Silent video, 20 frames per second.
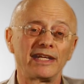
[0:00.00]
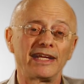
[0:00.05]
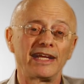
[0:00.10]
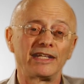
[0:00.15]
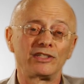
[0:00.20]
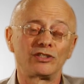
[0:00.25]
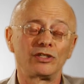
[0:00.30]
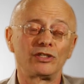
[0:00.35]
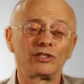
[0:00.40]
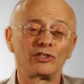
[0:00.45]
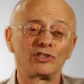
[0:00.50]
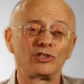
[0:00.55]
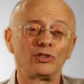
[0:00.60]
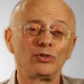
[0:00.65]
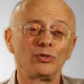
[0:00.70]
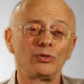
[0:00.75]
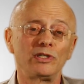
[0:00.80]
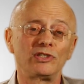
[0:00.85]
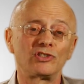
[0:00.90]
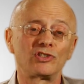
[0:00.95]
And to the
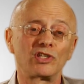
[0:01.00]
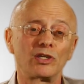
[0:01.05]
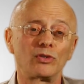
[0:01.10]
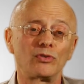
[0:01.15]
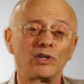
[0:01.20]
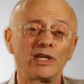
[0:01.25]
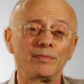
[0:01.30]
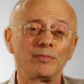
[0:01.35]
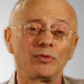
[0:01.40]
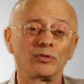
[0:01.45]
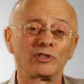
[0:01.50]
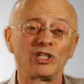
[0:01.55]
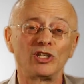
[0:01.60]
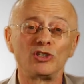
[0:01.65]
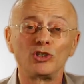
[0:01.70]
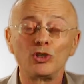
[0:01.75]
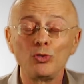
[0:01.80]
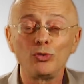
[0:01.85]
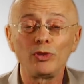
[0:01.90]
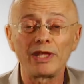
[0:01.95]
students that are able to
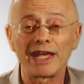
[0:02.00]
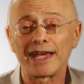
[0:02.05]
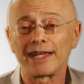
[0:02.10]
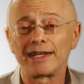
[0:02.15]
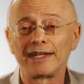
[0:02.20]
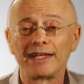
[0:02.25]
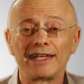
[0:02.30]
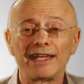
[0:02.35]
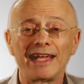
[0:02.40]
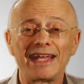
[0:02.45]
do that